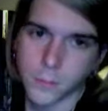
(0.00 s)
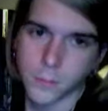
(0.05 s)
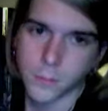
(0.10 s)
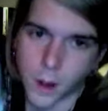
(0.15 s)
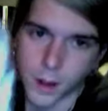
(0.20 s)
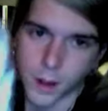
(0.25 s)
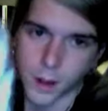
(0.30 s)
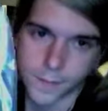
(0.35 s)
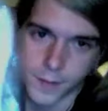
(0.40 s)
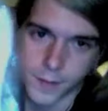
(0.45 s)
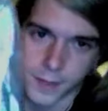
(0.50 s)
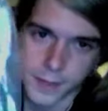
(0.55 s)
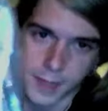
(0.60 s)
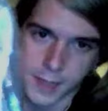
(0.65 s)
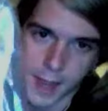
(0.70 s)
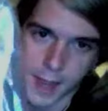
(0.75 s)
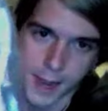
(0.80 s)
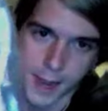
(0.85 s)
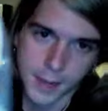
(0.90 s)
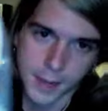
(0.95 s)
All of this
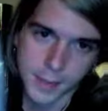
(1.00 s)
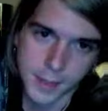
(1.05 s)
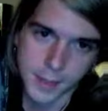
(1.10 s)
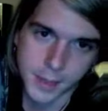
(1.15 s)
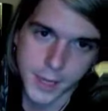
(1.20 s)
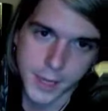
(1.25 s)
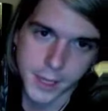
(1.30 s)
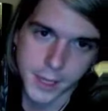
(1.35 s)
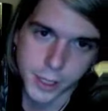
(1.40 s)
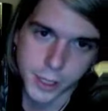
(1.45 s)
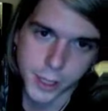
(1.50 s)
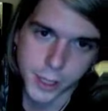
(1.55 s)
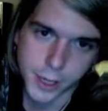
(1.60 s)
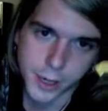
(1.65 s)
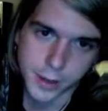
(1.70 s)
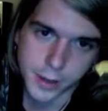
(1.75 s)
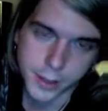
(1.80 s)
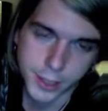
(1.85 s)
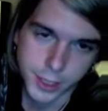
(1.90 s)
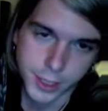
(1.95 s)
documentation
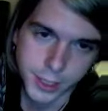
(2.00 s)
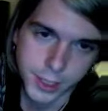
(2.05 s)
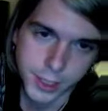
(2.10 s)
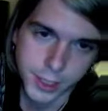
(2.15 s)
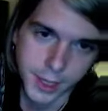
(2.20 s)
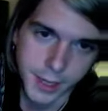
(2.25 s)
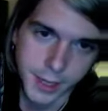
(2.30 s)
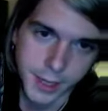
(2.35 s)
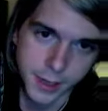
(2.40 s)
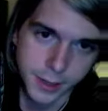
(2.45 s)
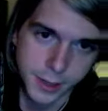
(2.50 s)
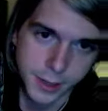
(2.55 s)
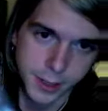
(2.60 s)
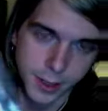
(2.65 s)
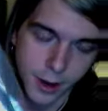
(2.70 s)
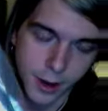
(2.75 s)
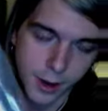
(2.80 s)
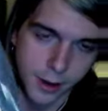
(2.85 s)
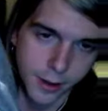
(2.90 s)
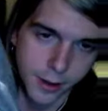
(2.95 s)
here is just to get you
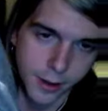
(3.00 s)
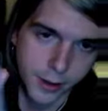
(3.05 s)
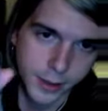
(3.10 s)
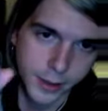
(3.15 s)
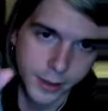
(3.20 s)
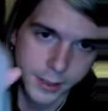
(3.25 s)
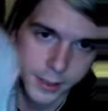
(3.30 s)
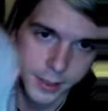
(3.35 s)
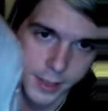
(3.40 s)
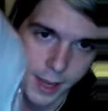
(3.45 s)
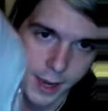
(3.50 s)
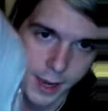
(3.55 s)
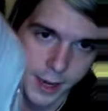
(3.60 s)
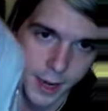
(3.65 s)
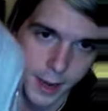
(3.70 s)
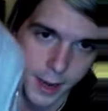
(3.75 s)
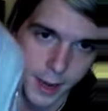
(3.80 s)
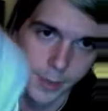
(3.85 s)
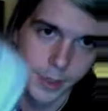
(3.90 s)
started on setting up